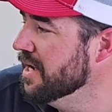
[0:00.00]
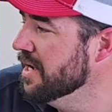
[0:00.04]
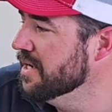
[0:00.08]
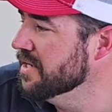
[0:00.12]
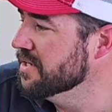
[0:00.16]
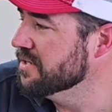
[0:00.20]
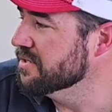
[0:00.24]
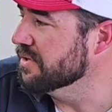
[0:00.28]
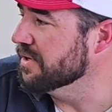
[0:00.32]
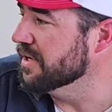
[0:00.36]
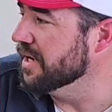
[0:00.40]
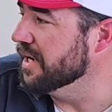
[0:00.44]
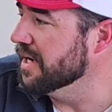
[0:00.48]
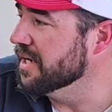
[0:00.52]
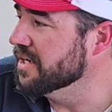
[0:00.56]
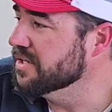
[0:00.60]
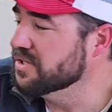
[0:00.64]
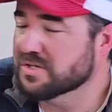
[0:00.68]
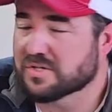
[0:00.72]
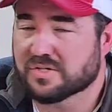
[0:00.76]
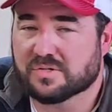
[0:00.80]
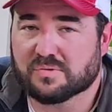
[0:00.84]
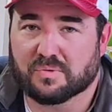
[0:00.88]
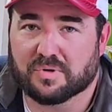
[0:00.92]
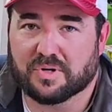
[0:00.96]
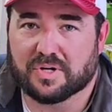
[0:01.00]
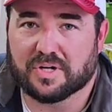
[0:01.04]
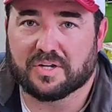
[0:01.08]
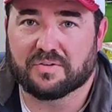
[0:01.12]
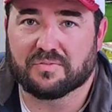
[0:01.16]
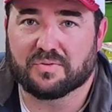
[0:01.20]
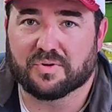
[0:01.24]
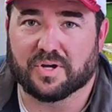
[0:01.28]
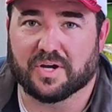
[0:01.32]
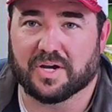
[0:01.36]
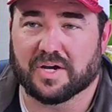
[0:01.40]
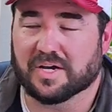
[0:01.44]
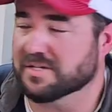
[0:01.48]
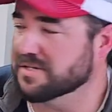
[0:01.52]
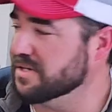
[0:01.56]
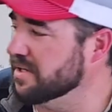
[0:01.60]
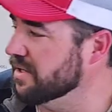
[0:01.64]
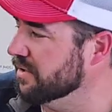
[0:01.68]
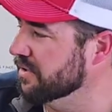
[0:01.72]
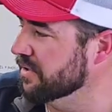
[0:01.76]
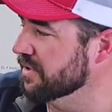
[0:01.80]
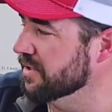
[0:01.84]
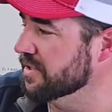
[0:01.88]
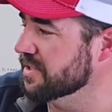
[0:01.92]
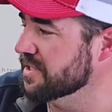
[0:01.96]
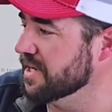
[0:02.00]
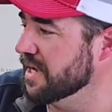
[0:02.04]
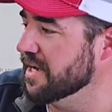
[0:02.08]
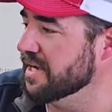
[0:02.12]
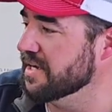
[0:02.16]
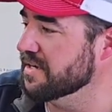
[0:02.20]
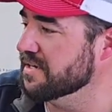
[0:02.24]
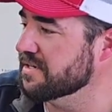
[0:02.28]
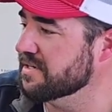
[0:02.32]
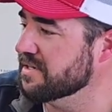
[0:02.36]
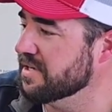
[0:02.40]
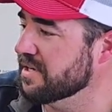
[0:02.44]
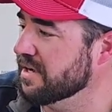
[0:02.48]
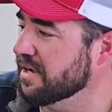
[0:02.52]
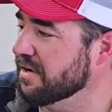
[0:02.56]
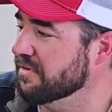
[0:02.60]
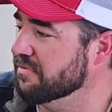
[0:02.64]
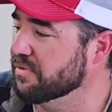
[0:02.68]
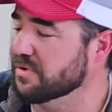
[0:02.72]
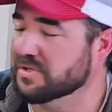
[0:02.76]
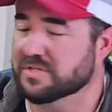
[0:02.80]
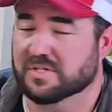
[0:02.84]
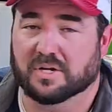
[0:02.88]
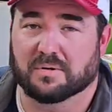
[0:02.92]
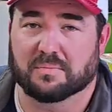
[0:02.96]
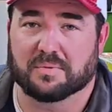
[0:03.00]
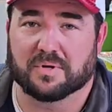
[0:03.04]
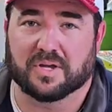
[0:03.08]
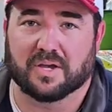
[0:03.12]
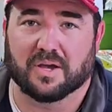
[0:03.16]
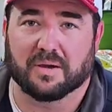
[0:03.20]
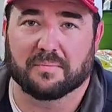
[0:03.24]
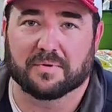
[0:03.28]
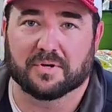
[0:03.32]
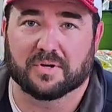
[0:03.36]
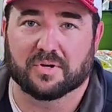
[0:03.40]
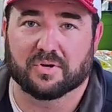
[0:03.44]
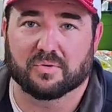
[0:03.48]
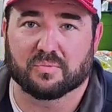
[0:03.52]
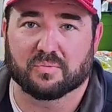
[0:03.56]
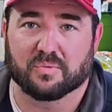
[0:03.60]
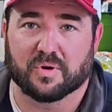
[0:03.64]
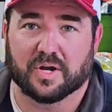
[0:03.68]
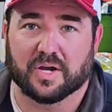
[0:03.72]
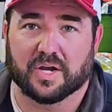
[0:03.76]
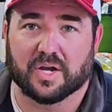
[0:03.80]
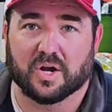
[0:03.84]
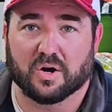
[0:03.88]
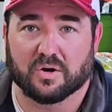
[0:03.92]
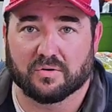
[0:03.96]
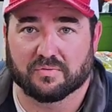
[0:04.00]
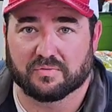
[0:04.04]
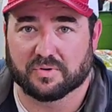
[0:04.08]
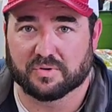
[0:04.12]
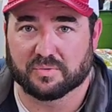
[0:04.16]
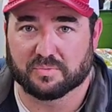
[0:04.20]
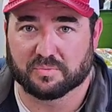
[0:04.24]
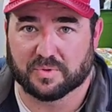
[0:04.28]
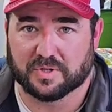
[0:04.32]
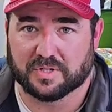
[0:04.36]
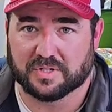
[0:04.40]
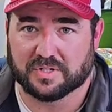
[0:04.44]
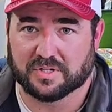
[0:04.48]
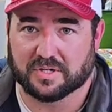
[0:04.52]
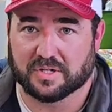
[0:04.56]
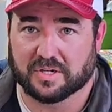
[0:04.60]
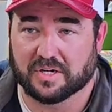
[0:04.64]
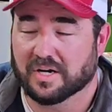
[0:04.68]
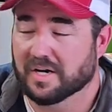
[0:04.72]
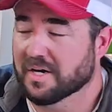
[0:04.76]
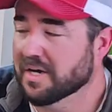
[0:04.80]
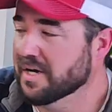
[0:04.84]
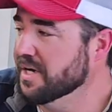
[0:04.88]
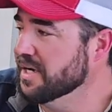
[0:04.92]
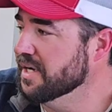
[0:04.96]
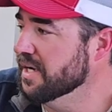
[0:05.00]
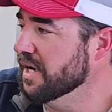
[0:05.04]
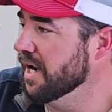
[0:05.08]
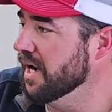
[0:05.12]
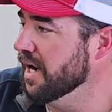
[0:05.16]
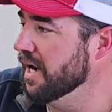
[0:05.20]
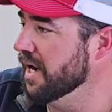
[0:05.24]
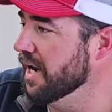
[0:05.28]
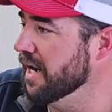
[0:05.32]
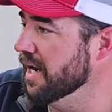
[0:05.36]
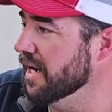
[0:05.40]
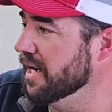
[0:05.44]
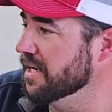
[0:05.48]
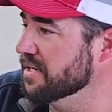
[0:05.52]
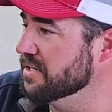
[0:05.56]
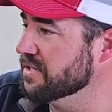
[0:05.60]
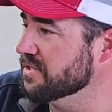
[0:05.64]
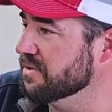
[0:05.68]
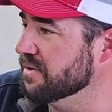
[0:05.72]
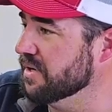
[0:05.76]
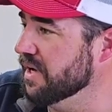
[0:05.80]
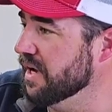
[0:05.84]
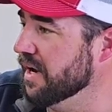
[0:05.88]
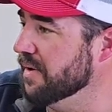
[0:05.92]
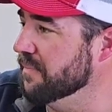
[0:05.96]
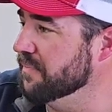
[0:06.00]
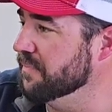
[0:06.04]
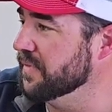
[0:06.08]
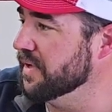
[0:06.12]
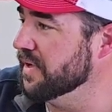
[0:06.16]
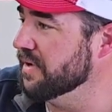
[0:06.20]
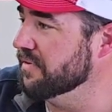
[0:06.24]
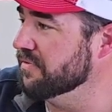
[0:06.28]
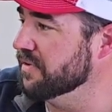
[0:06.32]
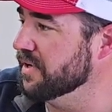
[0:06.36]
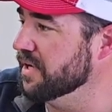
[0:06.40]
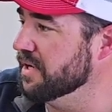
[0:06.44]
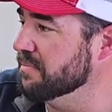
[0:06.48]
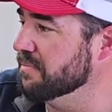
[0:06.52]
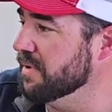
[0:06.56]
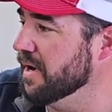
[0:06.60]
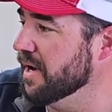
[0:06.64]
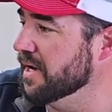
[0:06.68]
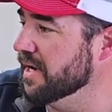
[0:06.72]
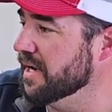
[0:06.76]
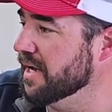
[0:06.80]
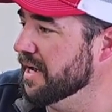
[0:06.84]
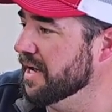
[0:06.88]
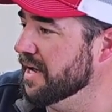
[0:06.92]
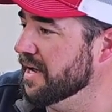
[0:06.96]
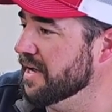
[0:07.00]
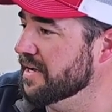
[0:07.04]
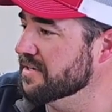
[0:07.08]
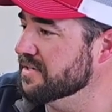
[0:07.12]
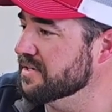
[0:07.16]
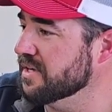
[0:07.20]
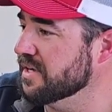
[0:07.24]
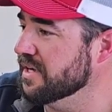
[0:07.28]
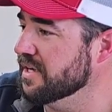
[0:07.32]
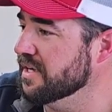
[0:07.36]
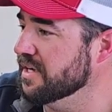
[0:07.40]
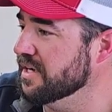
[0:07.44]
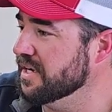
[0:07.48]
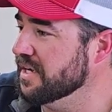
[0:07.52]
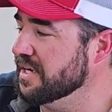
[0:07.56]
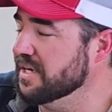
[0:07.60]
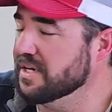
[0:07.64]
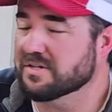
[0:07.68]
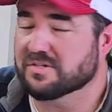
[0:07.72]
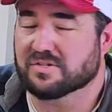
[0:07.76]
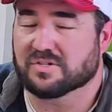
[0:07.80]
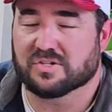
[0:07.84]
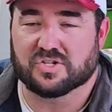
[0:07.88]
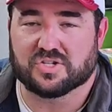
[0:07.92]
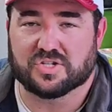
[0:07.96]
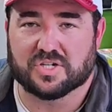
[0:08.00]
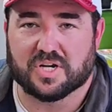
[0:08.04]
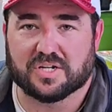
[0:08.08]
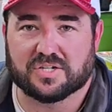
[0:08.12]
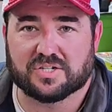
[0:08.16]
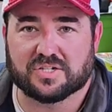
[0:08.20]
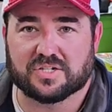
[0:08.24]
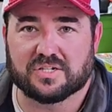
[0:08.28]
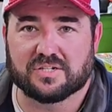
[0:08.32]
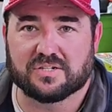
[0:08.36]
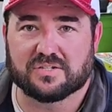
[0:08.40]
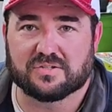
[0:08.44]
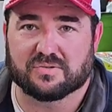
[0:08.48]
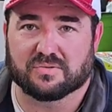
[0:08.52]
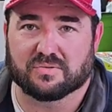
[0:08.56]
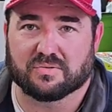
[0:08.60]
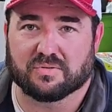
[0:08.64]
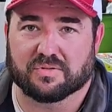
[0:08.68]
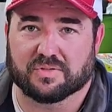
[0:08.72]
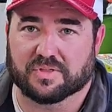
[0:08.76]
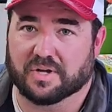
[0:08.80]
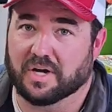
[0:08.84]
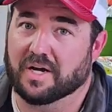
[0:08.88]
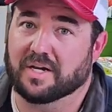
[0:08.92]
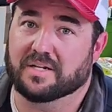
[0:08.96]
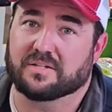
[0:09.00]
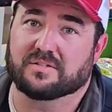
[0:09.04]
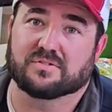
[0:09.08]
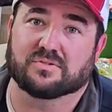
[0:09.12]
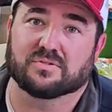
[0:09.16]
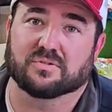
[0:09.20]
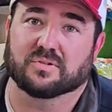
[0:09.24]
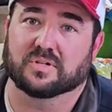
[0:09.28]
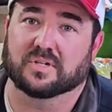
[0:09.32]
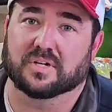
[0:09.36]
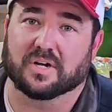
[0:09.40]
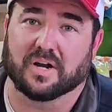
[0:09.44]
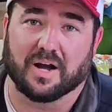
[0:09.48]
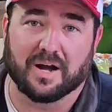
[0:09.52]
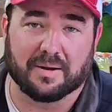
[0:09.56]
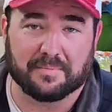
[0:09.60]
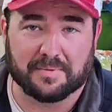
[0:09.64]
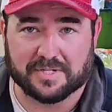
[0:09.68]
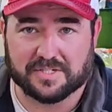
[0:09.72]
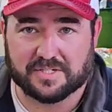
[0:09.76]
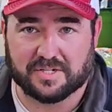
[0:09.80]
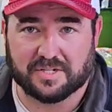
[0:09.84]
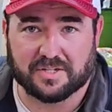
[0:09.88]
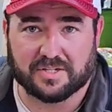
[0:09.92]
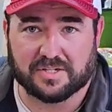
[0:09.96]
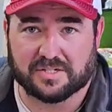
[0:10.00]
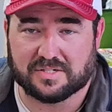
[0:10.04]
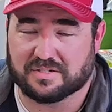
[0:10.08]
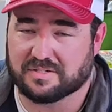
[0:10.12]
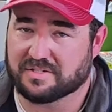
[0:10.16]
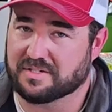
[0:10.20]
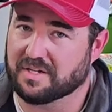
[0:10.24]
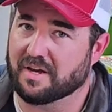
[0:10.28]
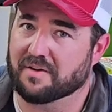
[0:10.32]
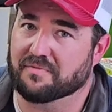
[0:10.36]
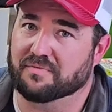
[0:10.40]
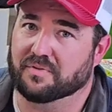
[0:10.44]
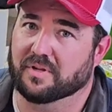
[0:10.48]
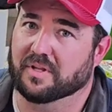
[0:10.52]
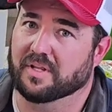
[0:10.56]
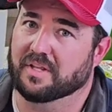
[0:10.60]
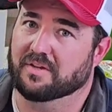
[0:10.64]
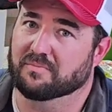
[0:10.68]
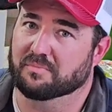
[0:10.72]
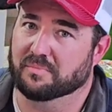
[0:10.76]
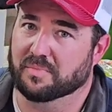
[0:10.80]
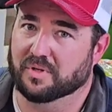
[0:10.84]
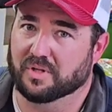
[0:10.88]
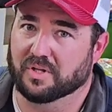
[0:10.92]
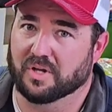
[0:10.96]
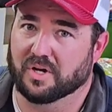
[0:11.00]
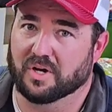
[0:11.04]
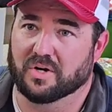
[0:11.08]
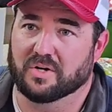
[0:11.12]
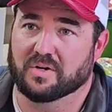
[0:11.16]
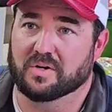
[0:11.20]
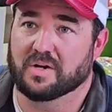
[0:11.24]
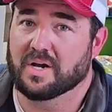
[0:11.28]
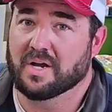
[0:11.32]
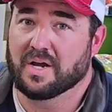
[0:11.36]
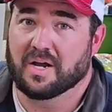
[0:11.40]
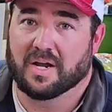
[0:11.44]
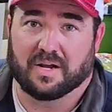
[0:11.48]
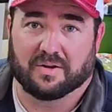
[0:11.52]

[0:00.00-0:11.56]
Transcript: So yeah, just wanted to give you guys a little taste of what's going to be coming your way over the winter. So yeah, if anybody has any suggestions or thoughts or comments on this, definitely leave them below.